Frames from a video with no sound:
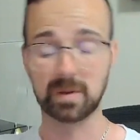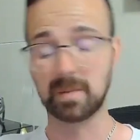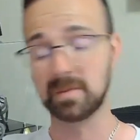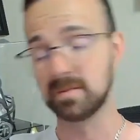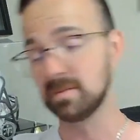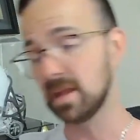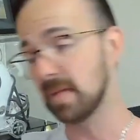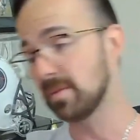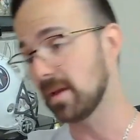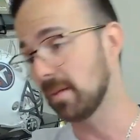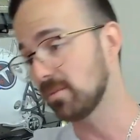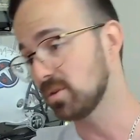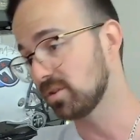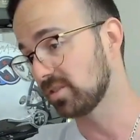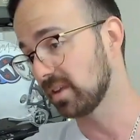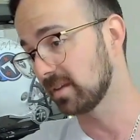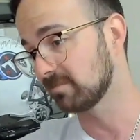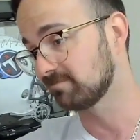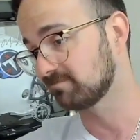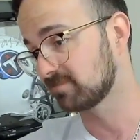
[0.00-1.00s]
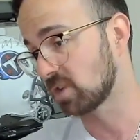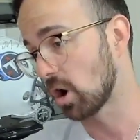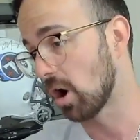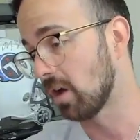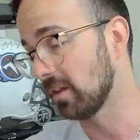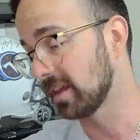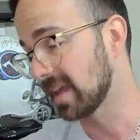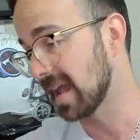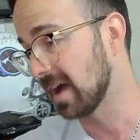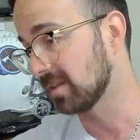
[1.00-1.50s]
I mean, maybe I'm using
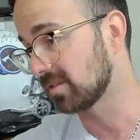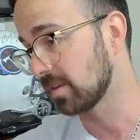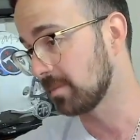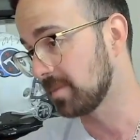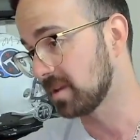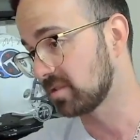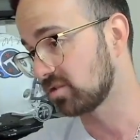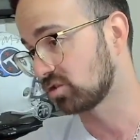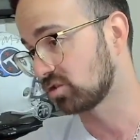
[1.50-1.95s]
calling out's a bit